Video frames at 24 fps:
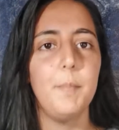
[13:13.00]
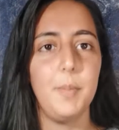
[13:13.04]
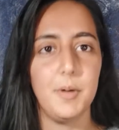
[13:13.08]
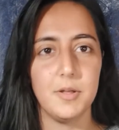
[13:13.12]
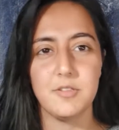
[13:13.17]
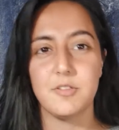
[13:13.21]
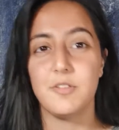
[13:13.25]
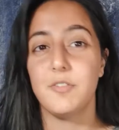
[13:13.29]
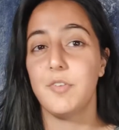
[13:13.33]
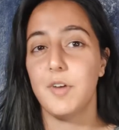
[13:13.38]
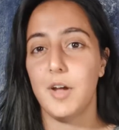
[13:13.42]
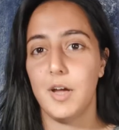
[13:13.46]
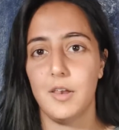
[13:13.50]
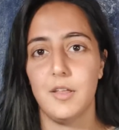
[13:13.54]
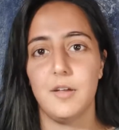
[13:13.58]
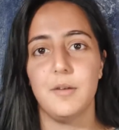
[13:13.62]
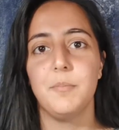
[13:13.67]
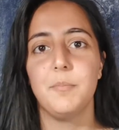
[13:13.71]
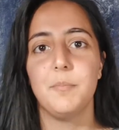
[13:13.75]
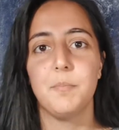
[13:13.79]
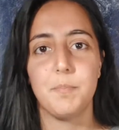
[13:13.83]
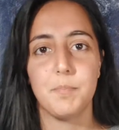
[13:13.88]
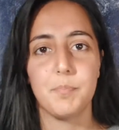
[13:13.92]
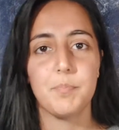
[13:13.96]
person of colour.
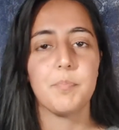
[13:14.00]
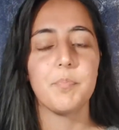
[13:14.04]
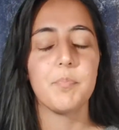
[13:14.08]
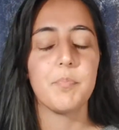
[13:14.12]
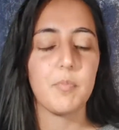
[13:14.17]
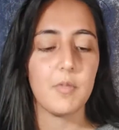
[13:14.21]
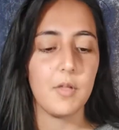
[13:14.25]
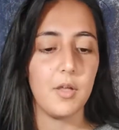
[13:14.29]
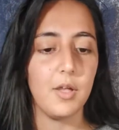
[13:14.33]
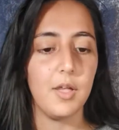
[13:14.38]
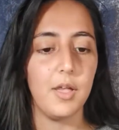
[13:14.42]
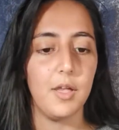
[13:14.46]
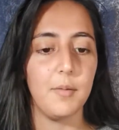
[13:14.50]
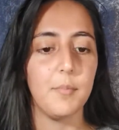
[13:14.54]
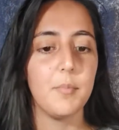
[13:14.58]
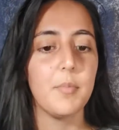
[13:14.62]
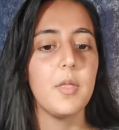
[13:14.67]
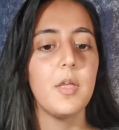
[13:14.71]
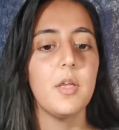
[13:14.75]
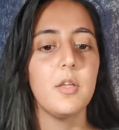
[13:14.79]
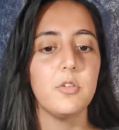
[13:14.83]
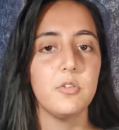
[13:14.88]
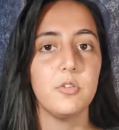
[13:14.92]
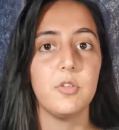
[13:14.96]
Okay,
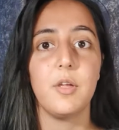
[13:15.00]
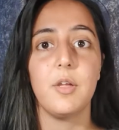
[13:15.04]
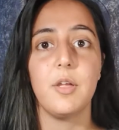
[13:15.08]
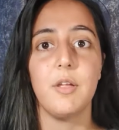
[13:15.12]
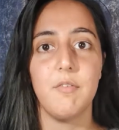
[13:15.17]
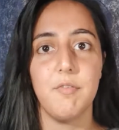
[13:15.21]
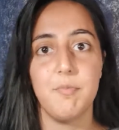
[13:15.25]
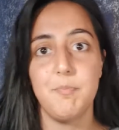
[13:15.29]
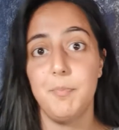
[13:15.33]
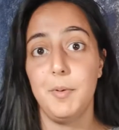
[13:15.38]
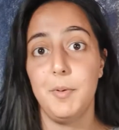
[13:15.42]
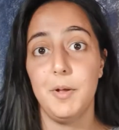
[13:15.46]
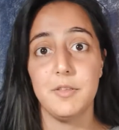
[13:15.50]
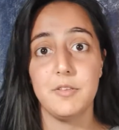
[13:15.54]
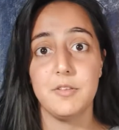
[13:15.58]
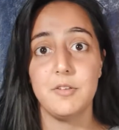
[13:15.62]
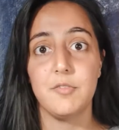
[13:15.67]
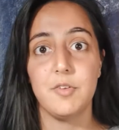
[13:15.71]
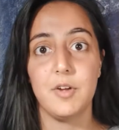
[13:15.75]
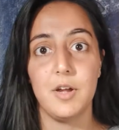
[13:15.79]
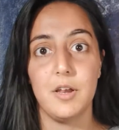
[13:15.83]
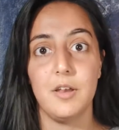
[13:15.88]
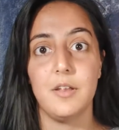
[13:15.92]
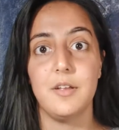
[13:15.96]
so if person
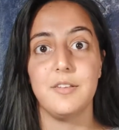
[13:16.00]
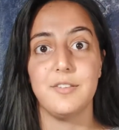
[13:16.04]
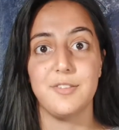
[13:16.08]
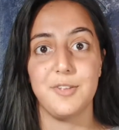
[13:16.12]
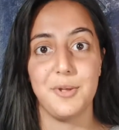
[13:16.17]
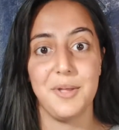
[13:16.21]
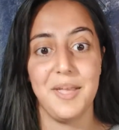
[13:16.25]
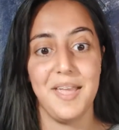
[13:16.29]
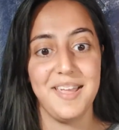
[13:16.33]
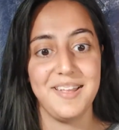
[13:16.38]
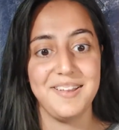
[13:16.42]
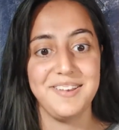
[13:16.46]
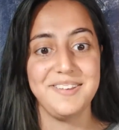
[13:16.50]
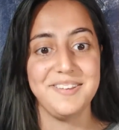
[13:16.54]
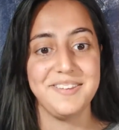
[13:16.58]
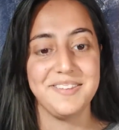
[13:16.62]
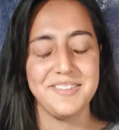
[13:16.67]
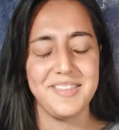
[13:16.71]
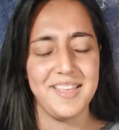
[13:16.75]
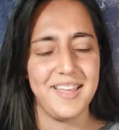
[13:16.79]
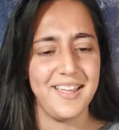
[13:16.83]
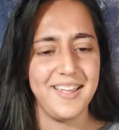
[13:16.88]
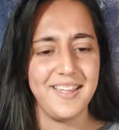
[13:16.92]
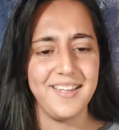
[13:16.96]
of colour is okay to
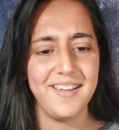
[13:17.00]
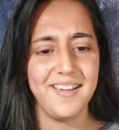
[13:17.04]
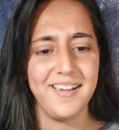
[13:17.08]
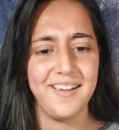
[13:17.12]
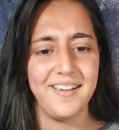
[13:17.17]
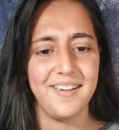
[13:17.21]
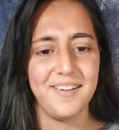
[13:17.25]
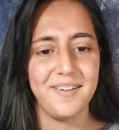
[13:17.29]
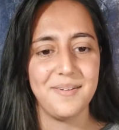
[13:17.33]
say,